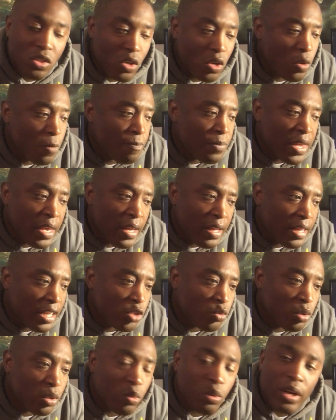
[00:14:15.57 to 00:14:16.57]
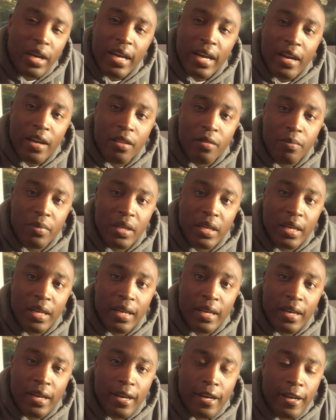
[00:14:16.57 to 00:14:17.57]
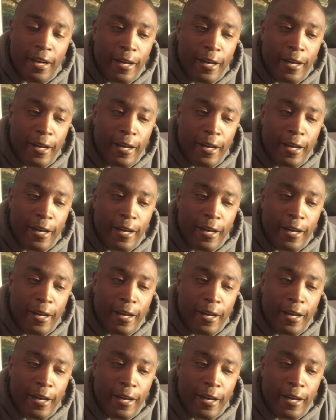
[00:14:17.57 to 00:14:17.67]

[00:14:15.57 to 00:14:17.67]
So that's really what I got out of the meeting.